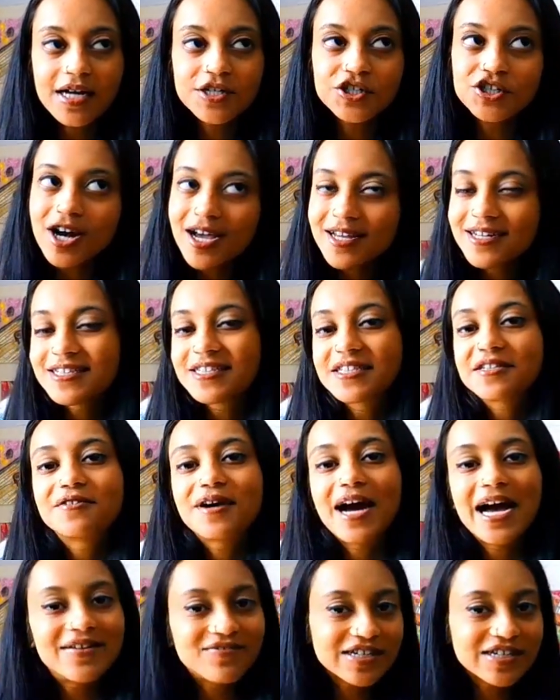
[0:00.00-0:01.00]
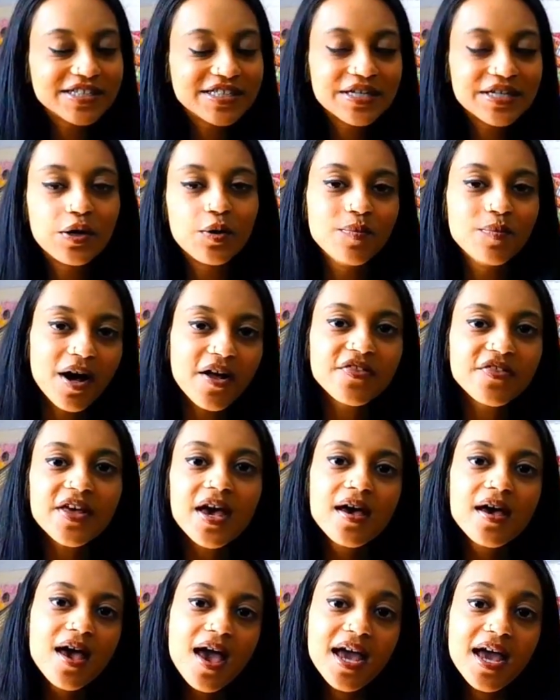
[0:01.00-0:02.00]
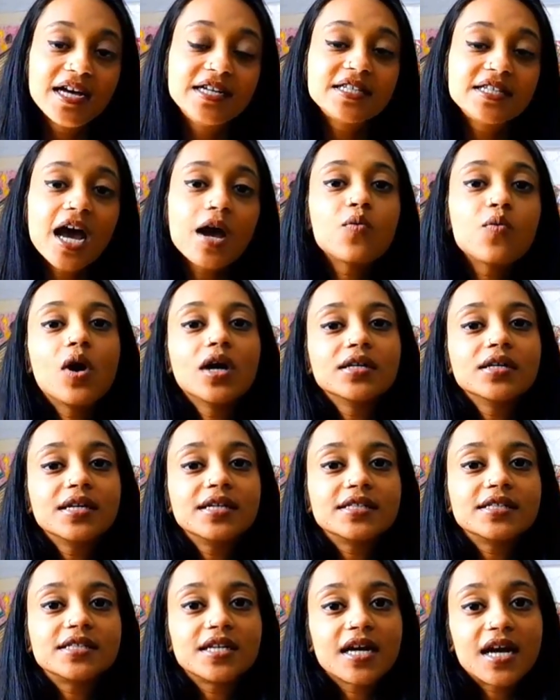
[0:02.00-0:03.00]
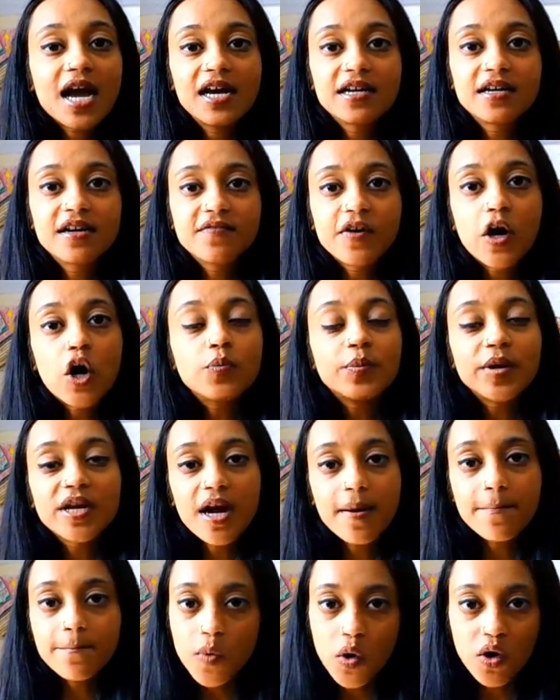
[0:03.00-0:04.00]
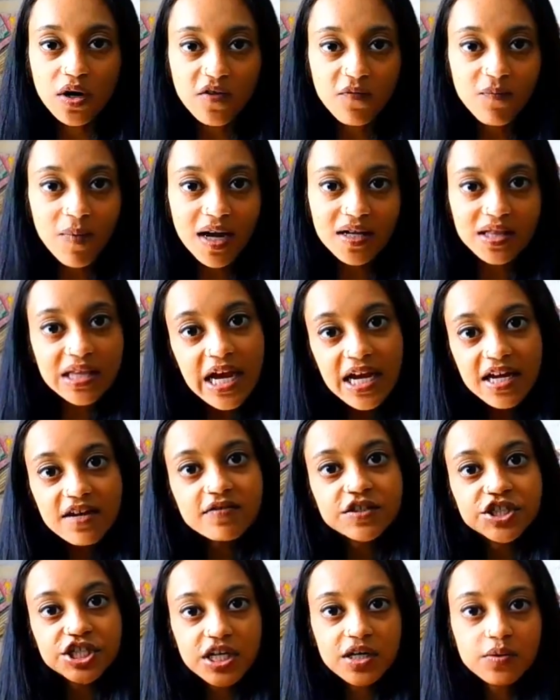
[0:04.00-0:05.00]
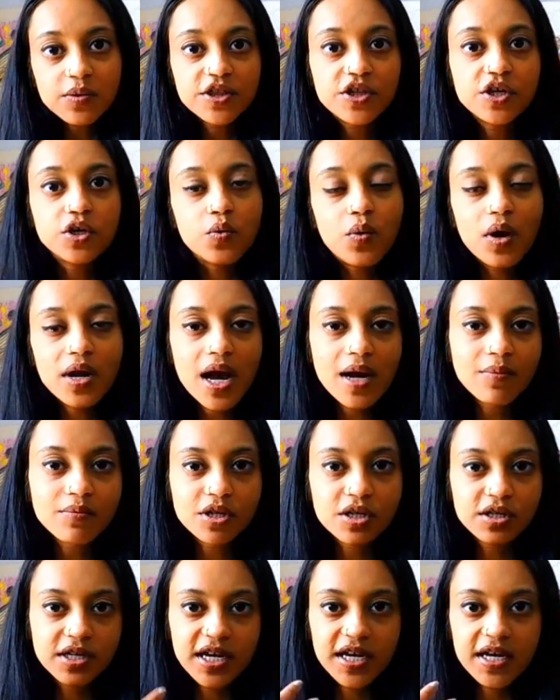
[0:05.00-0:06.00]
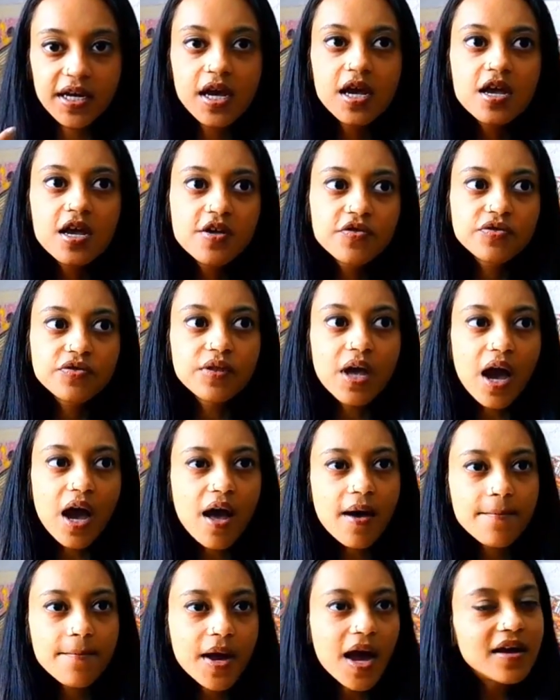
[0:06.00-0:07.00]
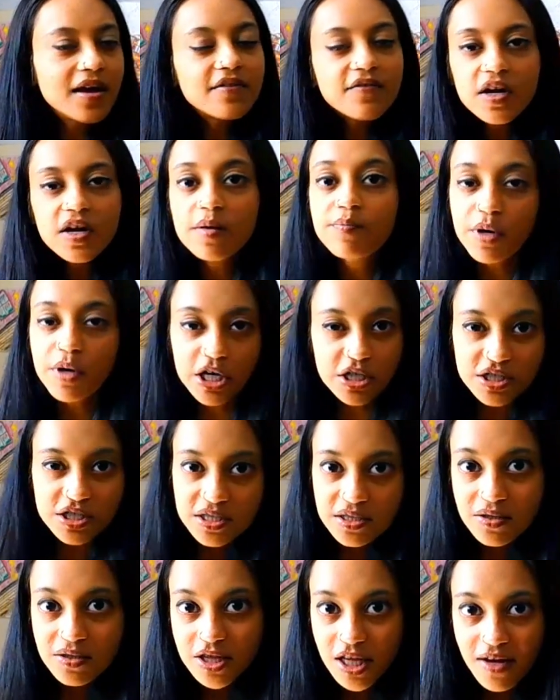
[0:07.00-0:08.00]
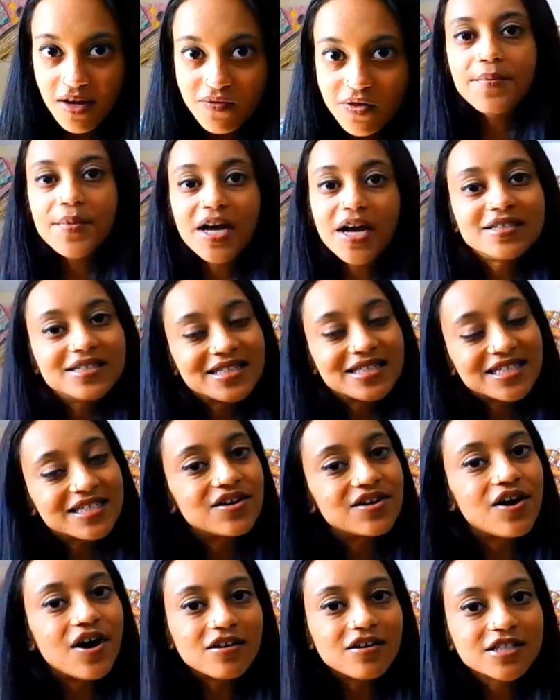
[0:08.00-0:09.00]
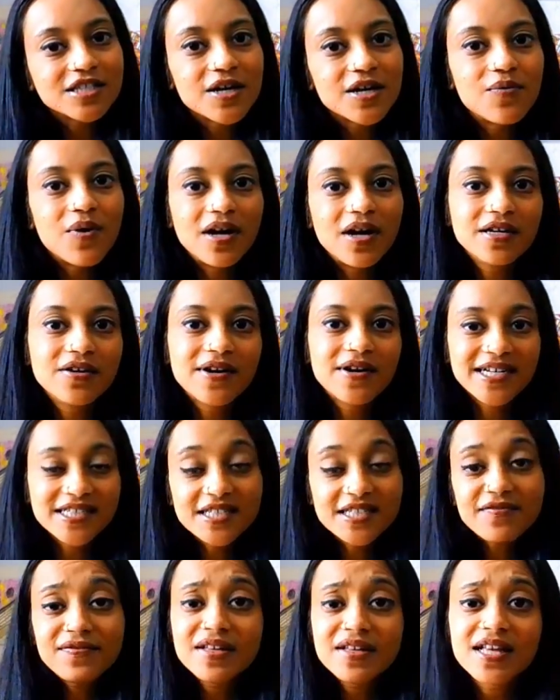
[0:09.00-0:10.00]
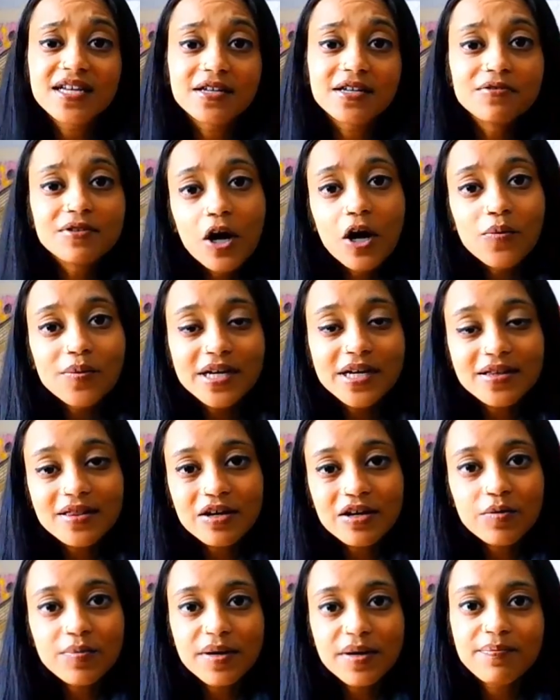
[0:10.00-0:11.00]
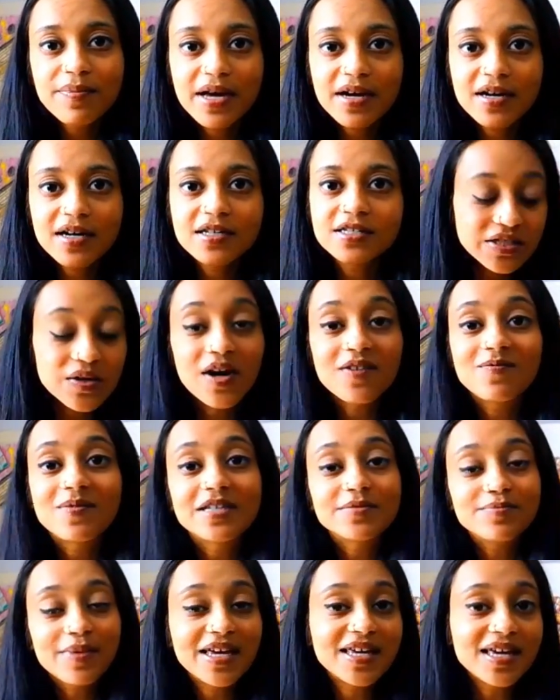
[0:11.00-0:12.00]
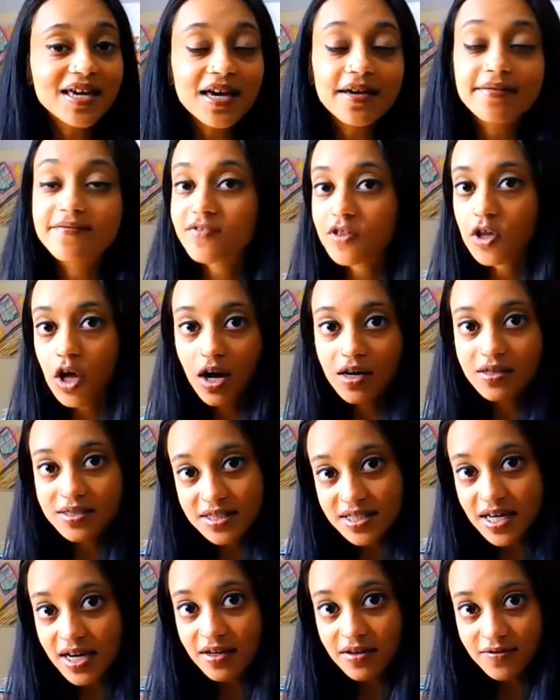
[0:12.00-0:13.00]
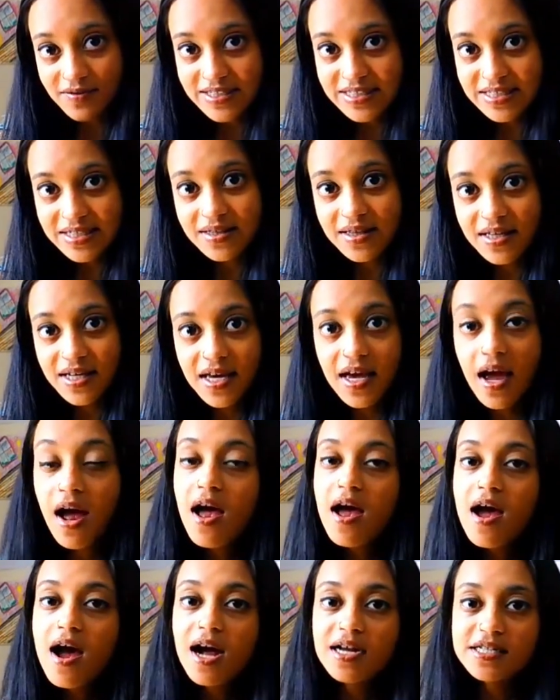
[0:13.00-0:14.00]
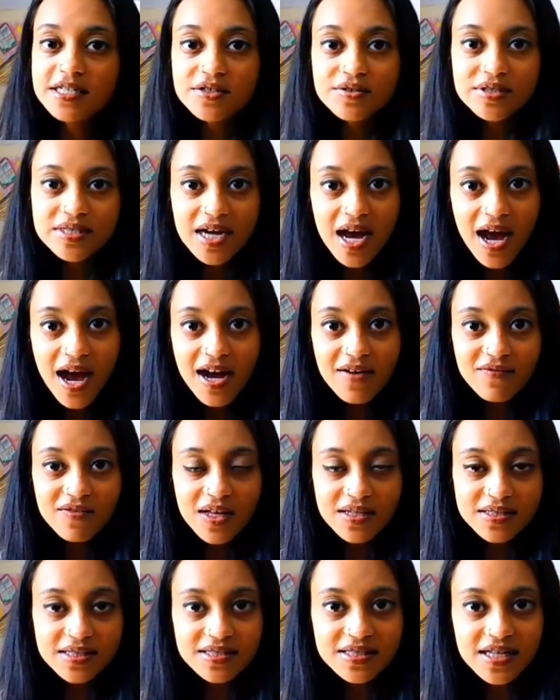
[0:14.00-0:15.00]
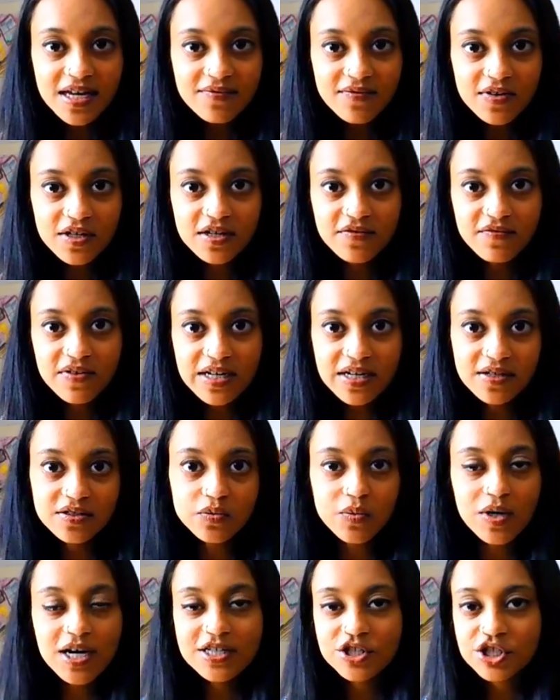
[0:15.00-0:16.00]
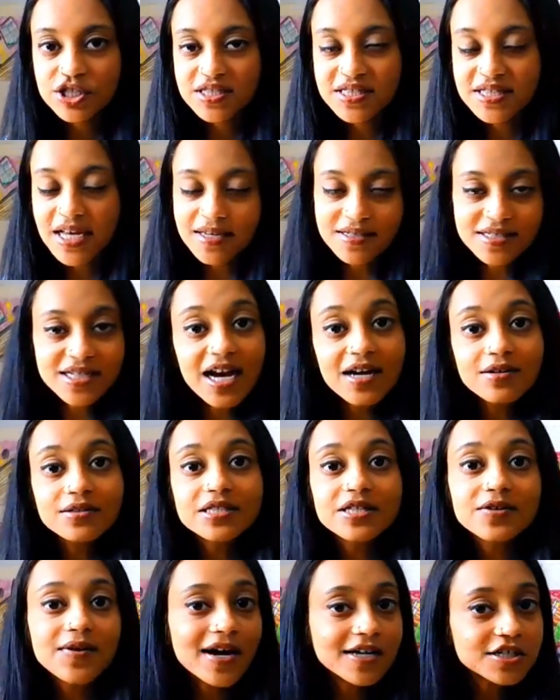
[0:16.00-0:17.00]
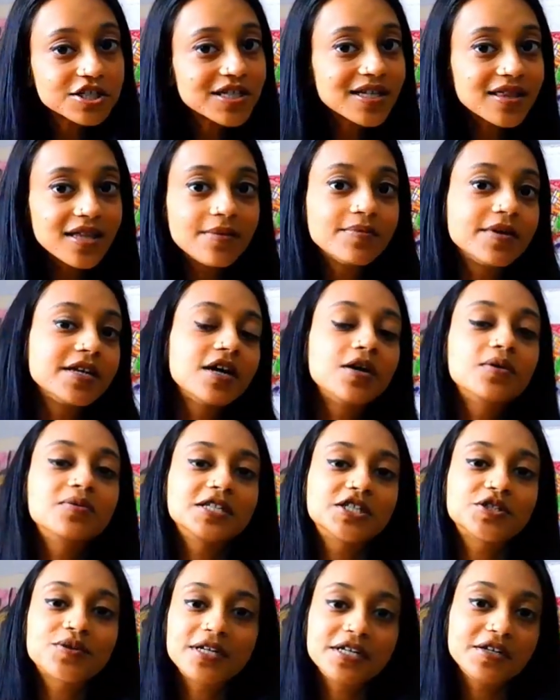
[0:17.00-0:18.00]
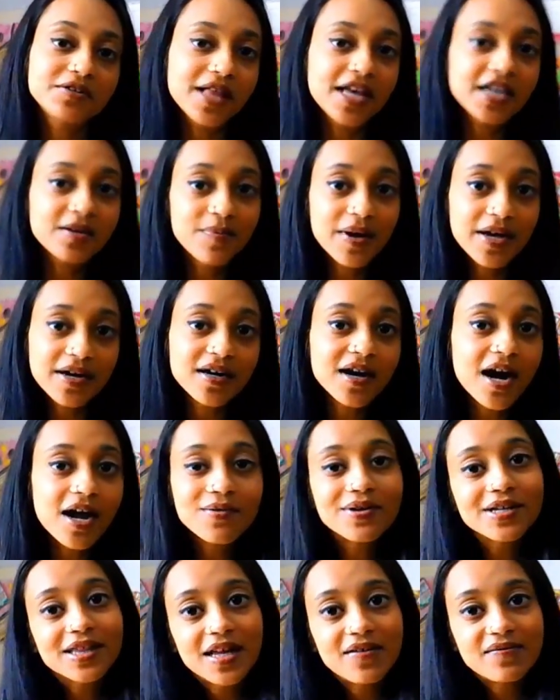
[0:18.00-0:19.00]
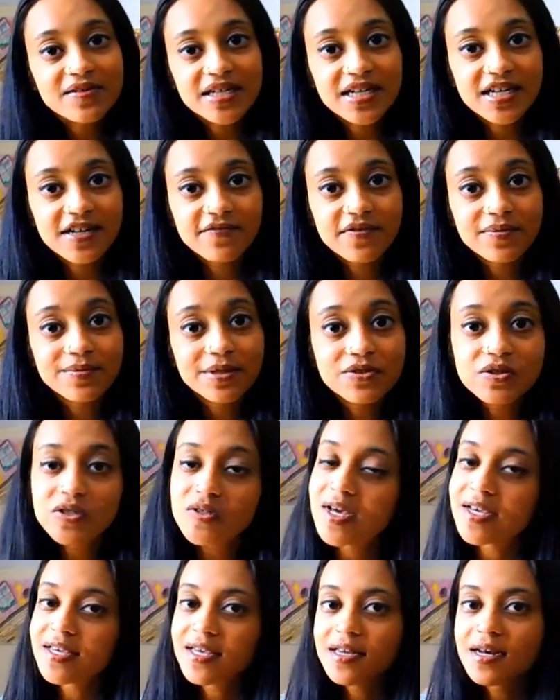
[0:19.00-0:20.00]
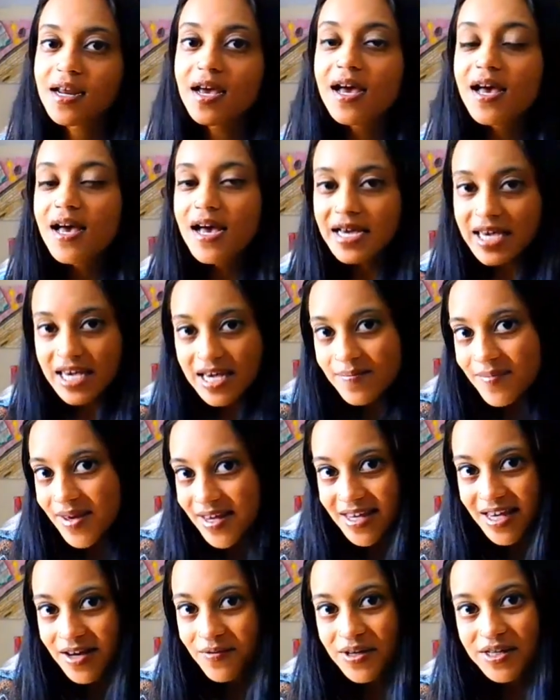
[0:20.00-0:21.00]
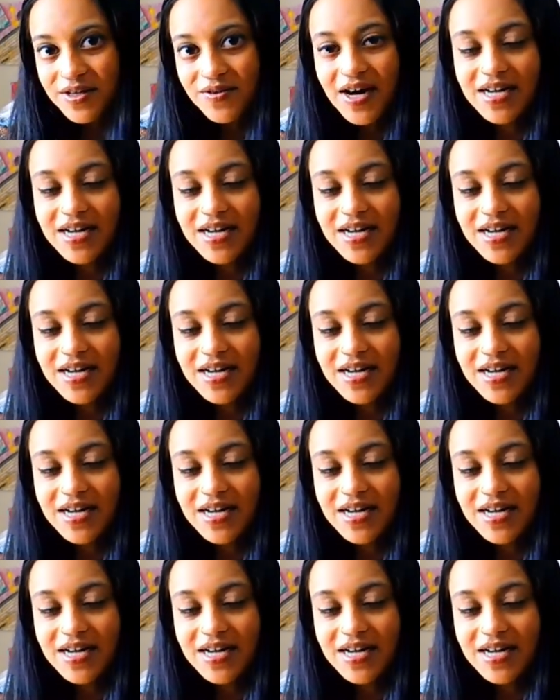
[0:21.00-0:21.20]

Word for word: try to do every single month and I wanted to kind of open up more of my life, share with you what I'm learning um, kind of on a personal level. I still also want you guys to feel like you know me a little bit better. So I've been making it vlog style recently. I used to have lessons I've learned videos where I just sat down. So actually let me know which one you like better. I would love to hear from you so I can keep making what you